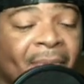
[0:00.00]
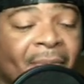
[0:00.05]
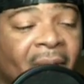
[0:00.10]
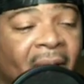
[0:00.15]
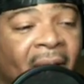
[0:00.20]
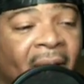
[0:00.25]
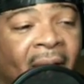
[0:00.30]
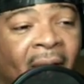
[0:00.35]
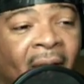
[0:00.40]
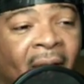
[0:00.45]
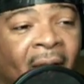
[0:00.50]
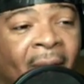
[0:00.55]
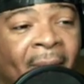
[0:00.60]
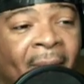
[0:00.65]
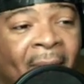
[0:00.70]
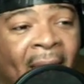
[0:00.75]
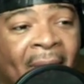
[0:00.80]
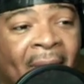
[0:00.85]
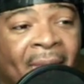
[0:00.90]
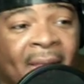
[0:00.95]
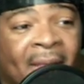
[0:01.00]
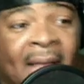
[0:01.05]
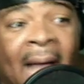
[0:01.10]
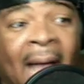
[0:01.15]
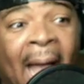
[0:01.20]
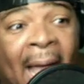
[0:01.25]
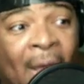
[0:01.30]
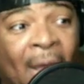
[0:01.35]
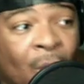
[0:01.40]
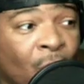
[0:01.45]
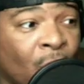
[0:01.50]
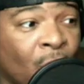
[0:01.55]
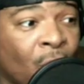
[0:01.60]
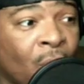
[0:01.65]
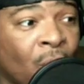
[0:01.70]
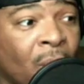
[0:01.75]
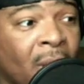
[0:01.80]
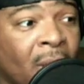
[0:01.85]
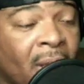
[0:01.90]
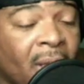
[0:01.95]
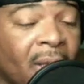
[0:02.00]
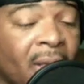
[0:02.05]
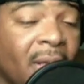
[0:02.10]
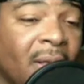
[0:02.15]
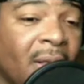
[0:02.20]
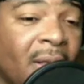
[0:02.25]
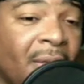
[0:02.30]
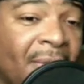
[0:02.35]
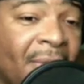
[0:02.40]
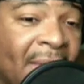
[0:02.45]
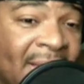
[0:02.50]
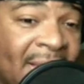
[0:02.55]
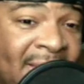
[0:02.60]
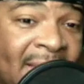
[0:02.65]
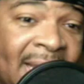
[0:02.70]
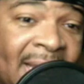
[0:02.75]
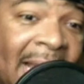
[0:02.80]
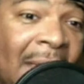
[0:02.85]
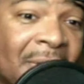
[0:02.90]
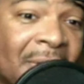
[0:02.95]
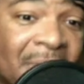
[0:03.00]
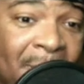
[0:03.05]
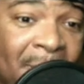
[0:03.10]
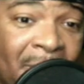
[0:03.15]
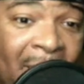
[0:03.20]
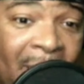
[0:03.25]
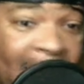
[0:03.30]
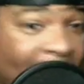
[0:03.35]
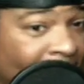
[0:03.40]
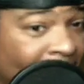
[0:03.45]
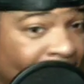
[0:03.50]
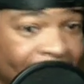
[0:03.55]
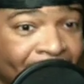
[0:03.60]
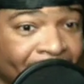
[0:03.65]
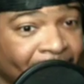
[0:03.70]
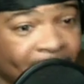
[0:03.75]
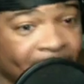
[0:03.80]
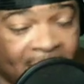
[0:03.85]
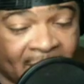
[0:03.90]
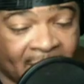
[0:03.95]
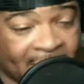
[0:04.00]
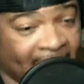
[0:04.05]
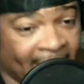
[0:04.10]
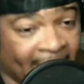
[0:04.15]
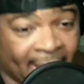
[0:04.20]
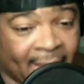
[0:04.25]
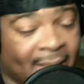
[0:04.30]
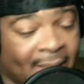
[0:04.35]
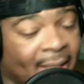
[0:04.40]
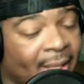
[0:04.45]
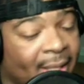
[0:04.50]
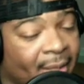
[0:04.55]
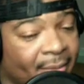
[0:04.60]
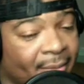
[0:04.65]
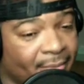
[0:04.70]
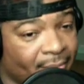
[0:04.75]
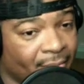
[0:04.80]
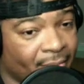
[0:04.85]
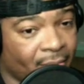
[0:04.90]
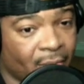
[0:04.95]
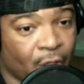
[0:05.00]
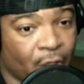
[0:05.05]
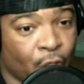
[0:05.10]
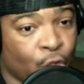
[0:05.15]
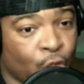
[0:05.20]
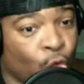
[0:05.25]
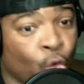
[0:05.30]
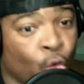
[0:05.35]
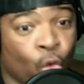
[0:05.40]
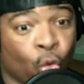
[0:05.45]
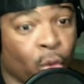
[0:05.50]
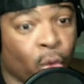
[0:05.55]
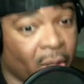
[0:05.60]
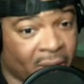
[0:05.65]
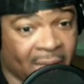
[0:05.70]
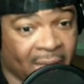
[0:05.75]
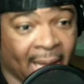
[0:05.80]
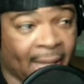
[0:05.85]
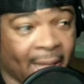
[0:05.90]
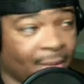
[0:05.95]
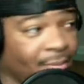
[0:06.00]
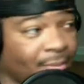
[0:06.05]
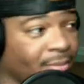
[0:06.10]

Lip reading: And the guy who they send out to play him is like a dude who looks like